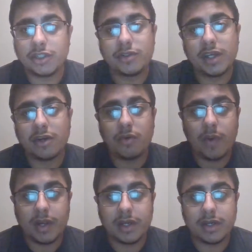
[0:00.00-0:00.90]
you get
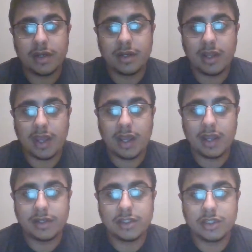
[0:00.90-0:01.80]
acquainted
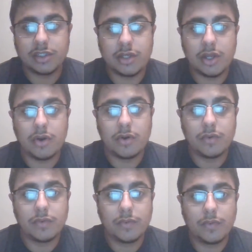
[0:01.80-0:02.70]
and
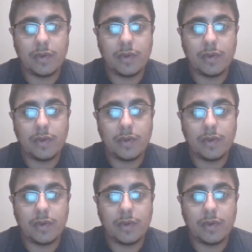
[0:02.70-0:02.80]
know